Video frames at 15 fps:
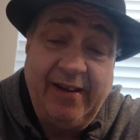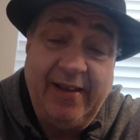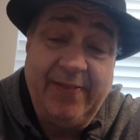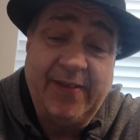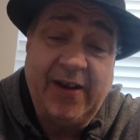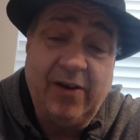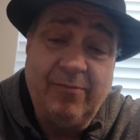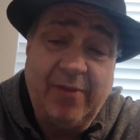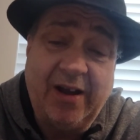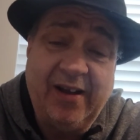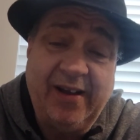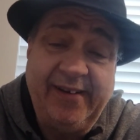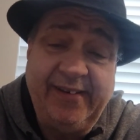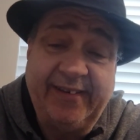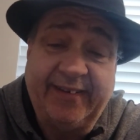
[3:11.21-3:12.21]
in their
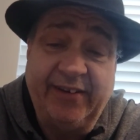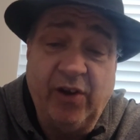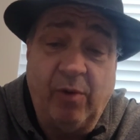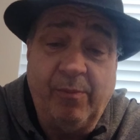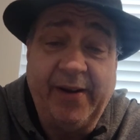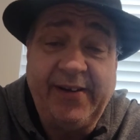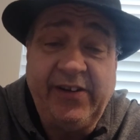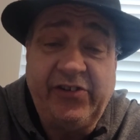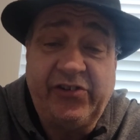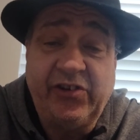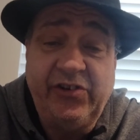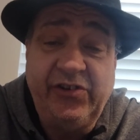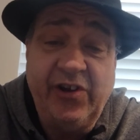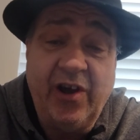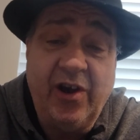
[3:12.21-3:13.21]
minds, nobody
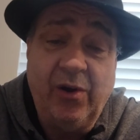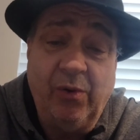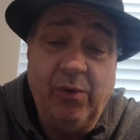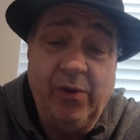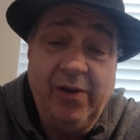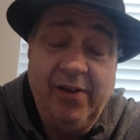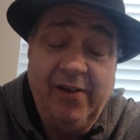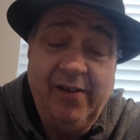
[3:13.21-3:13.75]
should know.